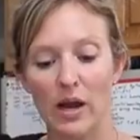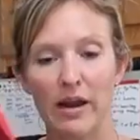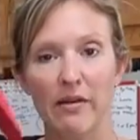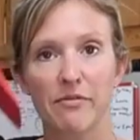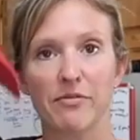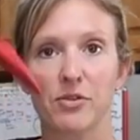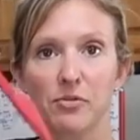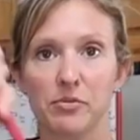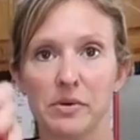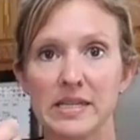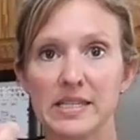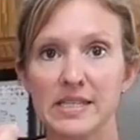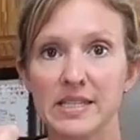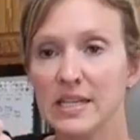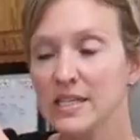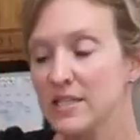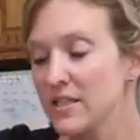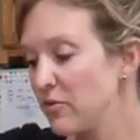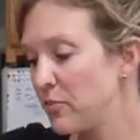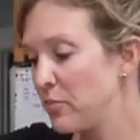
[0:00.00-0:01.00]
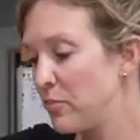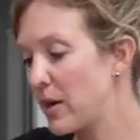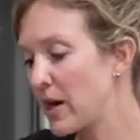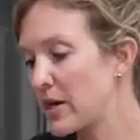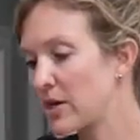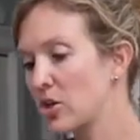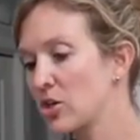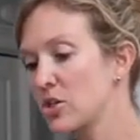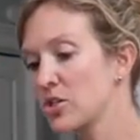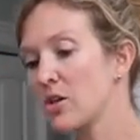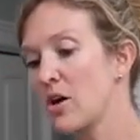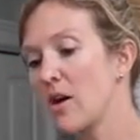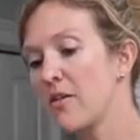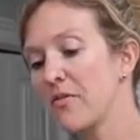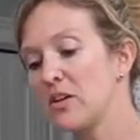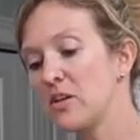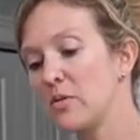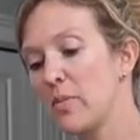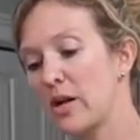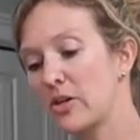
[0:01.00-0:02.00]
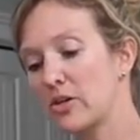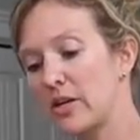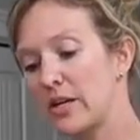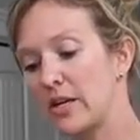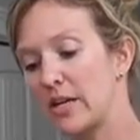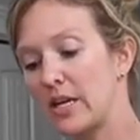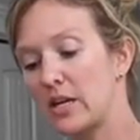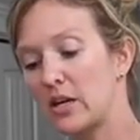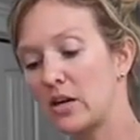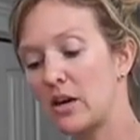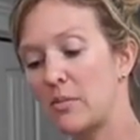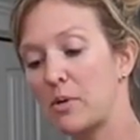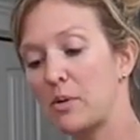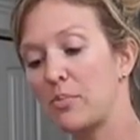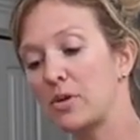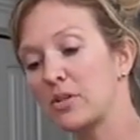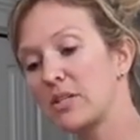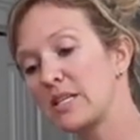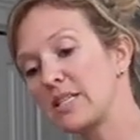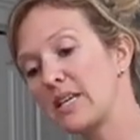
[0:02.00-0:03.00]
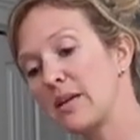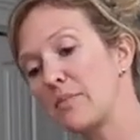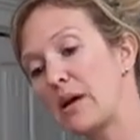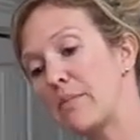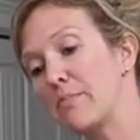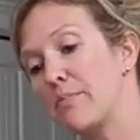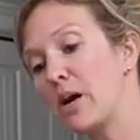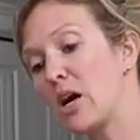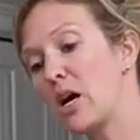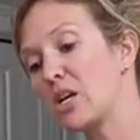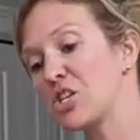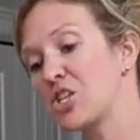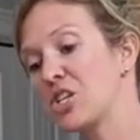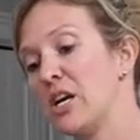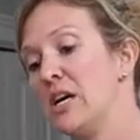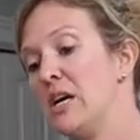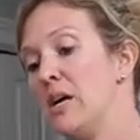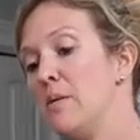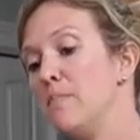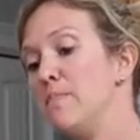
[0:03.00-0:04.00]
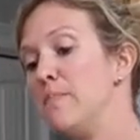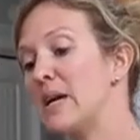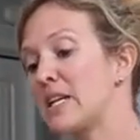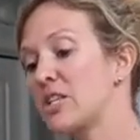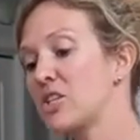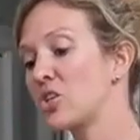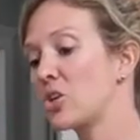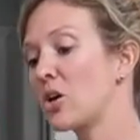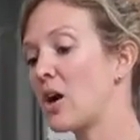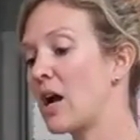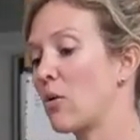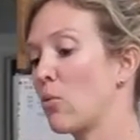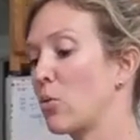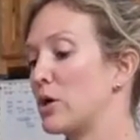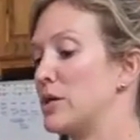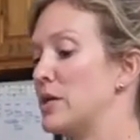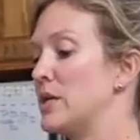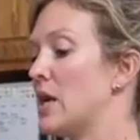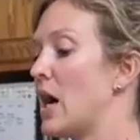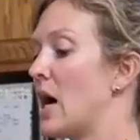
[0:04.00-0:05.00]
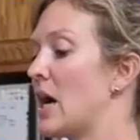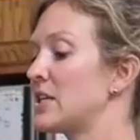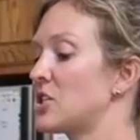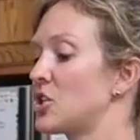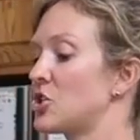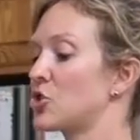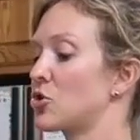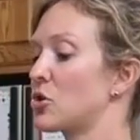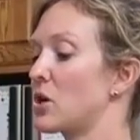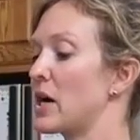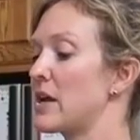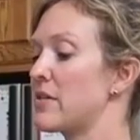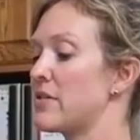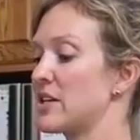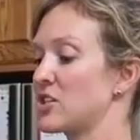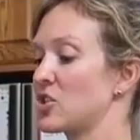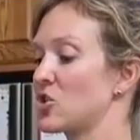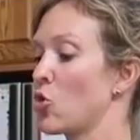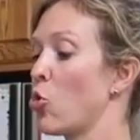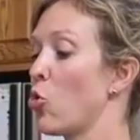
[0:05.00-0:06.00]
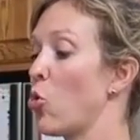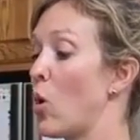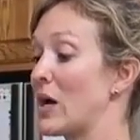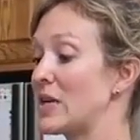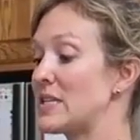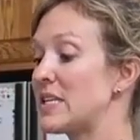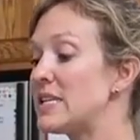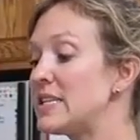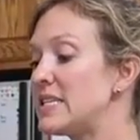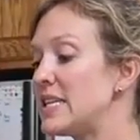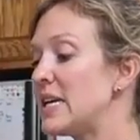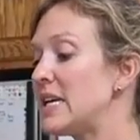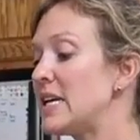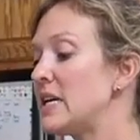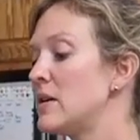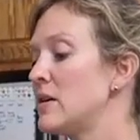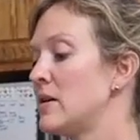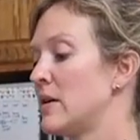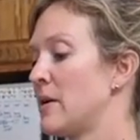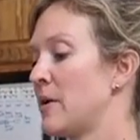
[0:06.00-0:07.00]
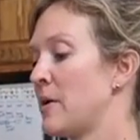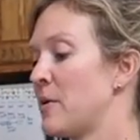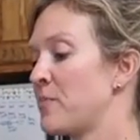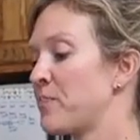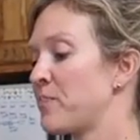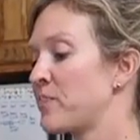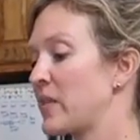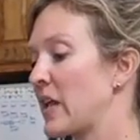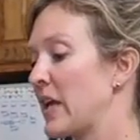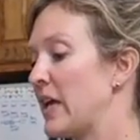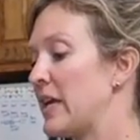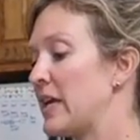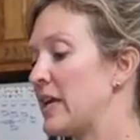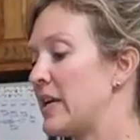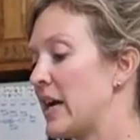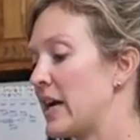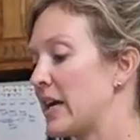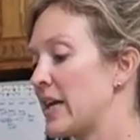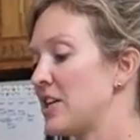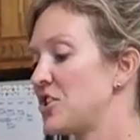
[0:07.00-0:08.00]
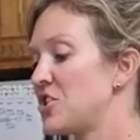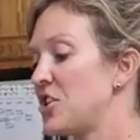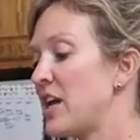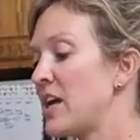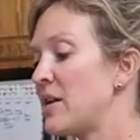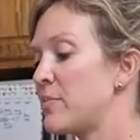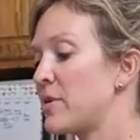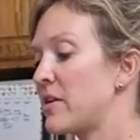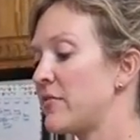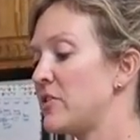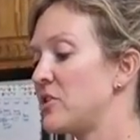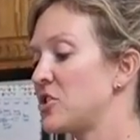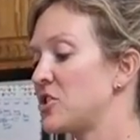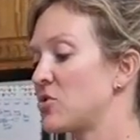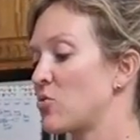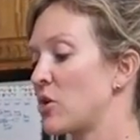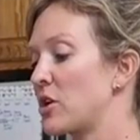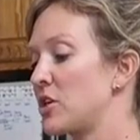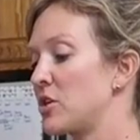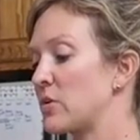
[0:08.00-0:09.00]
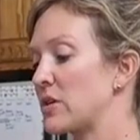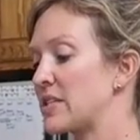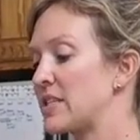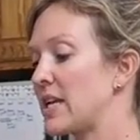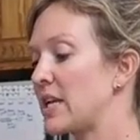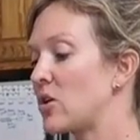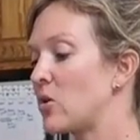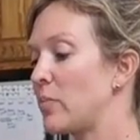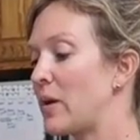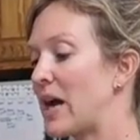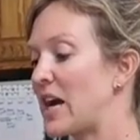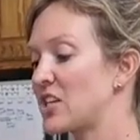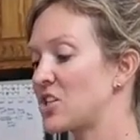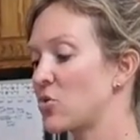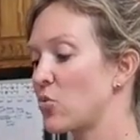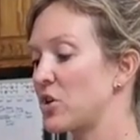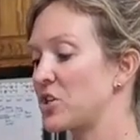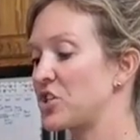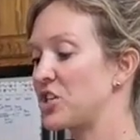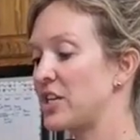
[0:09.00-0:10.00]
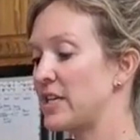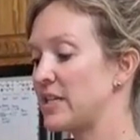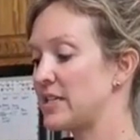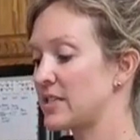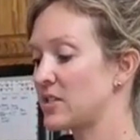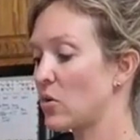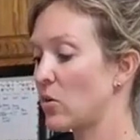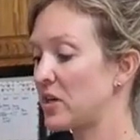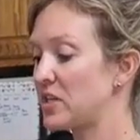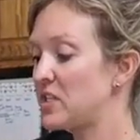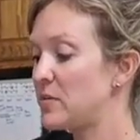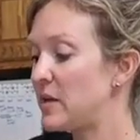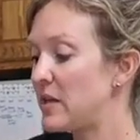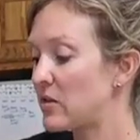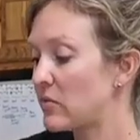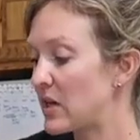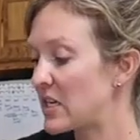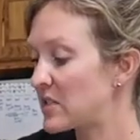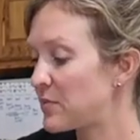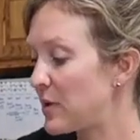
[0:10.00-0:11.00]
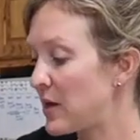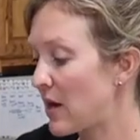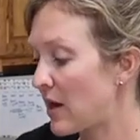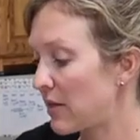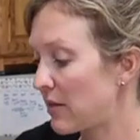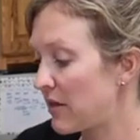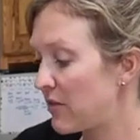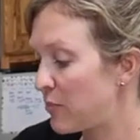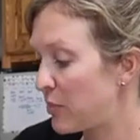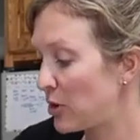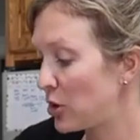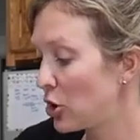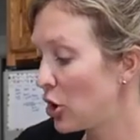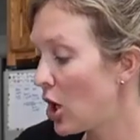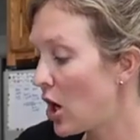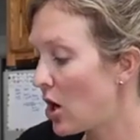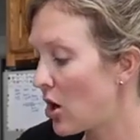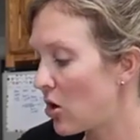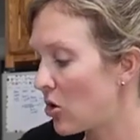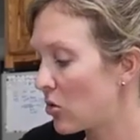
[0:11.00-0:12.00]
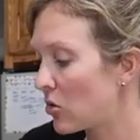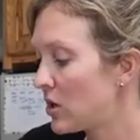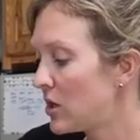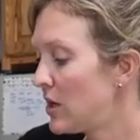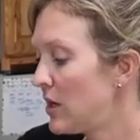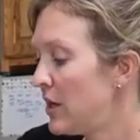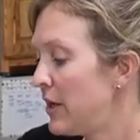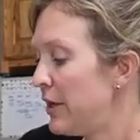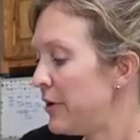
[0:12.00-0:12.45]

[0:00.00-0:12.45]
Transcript: I have three sticks of butter, softened butter in here. I'm gonna put this in my Bosch mixer. I would not try this quantity in a KitchenAid, but if you just wanna do a single batch, which is going to be the recipe I leave below,